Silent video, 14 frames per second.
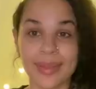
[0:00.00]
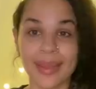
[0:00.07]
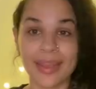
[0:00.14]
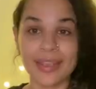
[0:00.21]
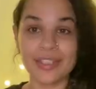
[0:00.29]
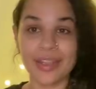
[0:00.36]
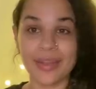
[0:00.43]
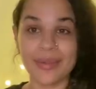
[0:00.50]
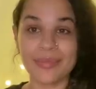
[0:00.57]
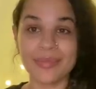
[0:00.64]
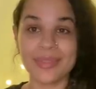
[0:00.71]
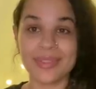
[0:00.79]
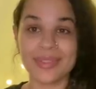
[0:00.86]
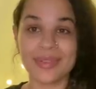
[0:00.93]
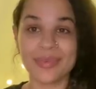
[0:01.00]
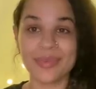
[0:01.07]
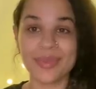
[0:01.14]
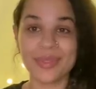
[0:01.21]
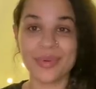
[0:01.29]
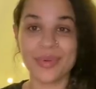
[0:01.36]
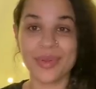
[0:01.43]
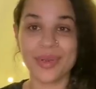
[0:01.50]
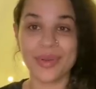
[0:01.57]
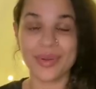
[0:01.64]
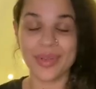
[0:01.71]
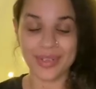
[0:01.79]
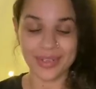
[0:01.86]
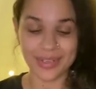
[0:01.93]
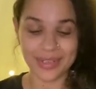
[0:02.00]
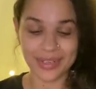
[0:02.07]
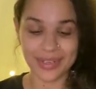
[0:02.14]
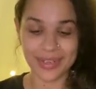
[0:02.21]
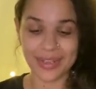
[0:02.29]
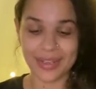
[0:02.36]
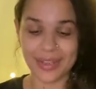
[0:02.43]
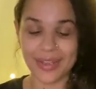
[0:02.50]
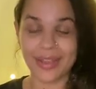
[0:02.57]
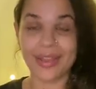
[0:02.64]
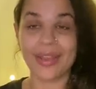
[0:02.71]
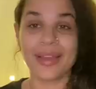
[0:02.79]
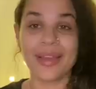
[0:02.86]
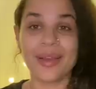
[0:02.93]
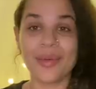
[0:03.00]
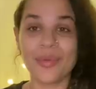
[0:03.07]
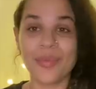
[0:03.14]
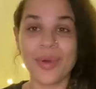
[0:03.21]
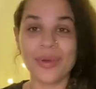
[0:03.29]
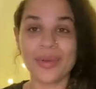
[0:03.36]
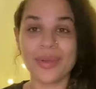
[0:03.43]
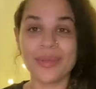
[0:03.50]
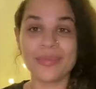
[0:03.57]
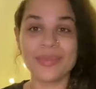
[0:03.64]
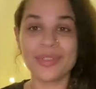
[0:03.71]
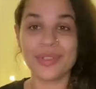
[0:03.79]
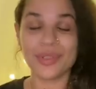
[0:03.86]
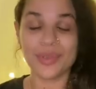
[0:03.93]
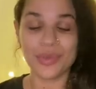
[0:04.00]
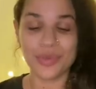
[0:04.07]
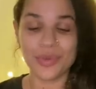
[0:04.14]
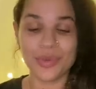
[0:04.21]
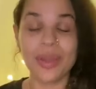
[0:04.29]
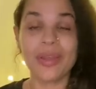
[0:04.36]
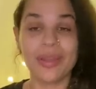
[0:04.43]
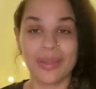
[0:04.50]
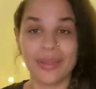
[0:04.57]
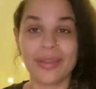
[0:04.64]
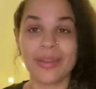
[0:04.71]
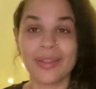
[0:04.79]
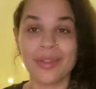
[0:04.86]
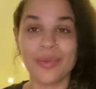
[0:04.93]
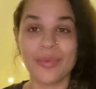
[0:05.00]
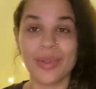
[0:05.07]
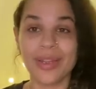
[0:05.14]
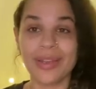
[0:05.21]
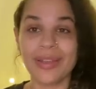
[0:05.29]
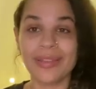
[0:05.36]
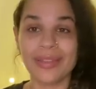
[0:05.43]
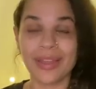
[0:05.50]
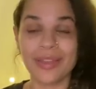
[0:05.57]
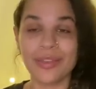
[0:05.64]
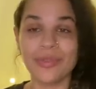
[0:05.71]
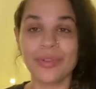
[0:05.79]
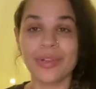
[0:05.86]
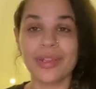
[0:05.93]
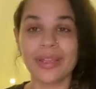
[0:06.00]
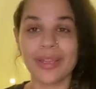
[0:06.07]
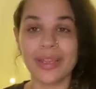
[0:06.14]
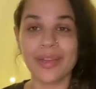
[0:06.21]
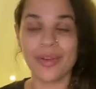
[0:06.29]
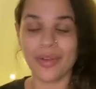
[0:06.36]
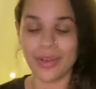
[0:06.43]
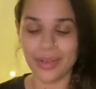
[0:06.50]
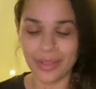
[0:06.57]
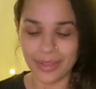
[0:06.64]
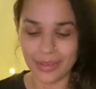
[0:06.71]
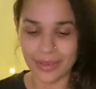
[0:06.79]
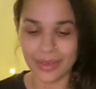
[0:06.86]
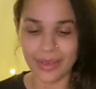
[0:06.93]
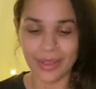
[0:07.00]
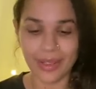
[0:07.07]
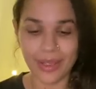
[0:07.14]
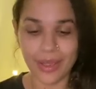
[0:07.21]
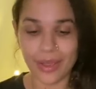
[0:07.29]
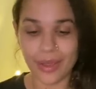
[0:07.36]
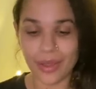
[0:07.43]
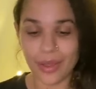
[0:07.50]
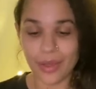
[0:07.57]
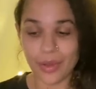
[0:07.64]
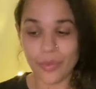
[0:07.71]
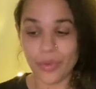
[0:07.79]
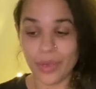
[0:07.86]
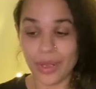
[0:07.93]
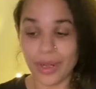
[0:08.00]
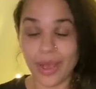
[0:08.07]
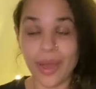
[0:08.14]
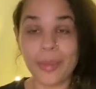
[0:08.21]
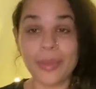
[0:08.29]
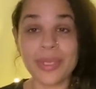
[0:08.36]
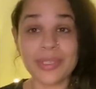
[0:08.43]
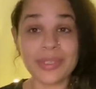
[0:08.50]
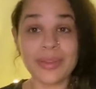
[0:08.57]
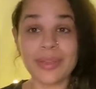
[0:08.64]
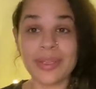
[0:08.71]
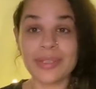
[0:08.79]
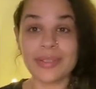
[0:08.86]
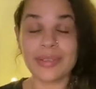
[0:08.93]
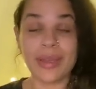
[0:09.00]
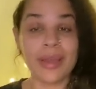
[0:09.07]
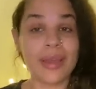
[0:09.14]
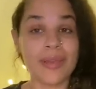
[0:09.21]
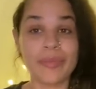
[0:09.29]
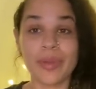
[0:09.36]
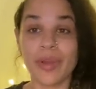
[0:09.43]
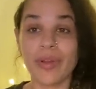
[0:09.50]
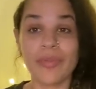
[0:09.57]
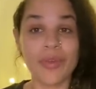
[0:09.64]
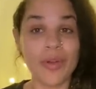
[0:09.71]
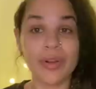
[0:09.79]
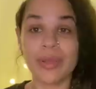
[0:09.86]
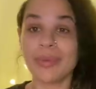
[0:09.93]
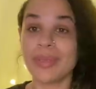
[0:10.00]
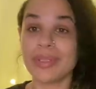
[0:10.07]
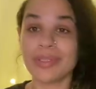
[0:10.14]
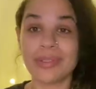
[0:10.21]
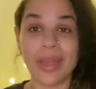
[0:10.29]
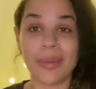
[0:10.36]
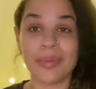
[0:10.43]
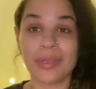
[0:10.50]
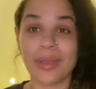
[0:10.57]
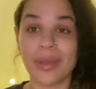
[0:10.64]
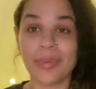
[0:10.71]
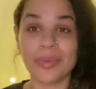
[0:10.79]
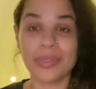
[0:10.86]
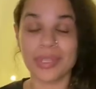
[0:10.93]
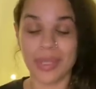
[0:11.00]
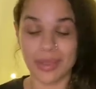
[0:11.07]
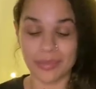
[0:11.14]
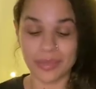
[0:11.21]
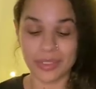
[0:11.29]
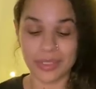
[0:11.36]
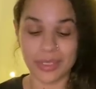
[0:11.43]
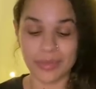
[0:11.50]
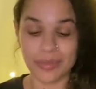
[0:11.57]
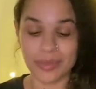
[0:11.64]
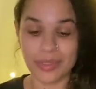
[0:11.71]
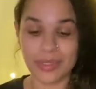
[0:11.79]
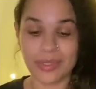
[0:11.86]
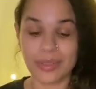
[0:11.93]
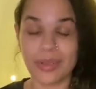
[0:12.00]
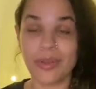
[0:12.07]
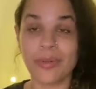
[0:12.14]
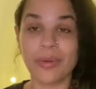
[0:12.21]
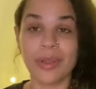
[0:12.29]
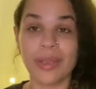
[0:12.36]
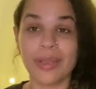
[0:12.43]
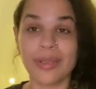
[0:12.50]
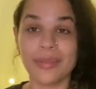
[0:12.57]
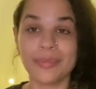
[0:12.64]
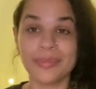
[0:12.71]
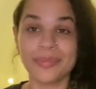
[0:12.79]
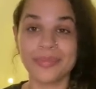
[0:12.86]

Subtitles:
Hey Gems, what's going on? Welcome to your reading. Thank you for clicking on it. We're gonna hop into this. I've already been stopped a couple times, Gems. All right.